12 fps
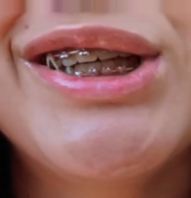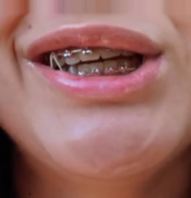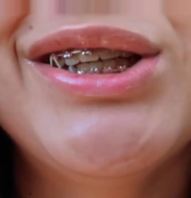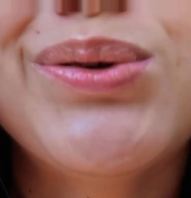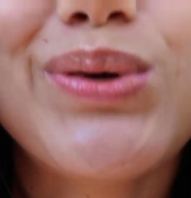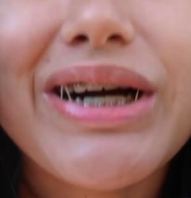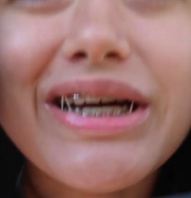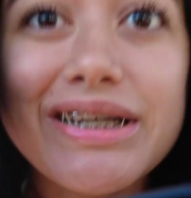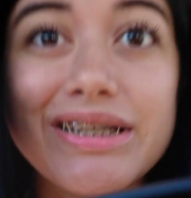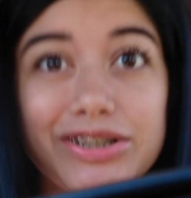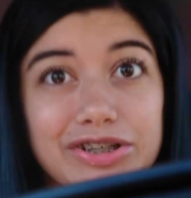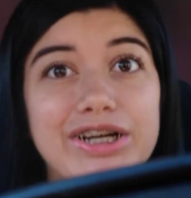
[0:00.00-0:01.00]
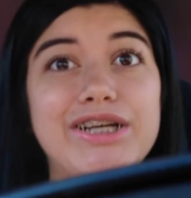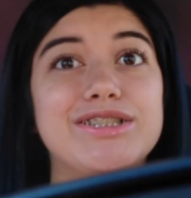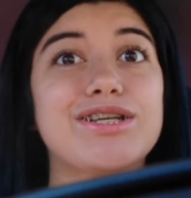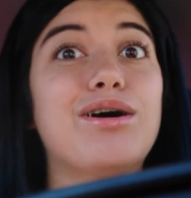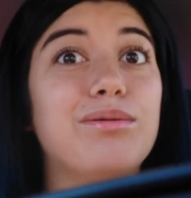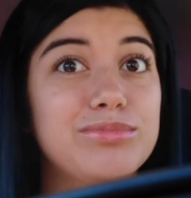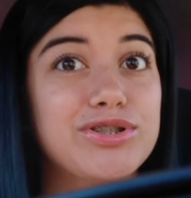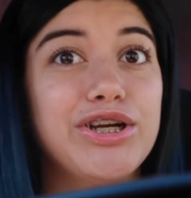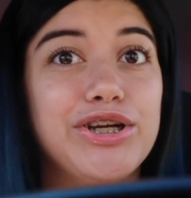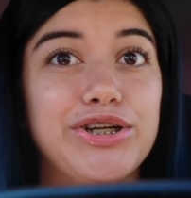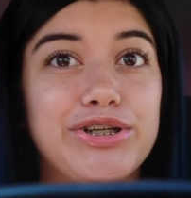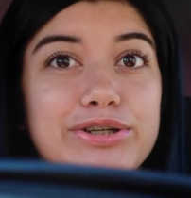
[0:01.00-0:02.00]
ain't no hiding here, guys. I'm
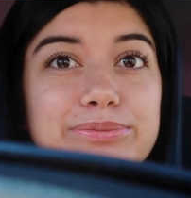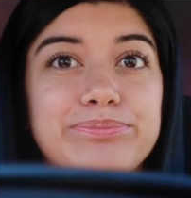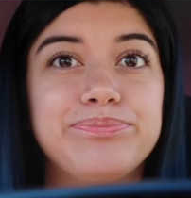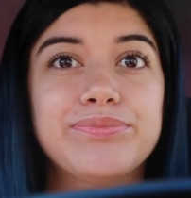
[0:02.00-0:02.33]
scared.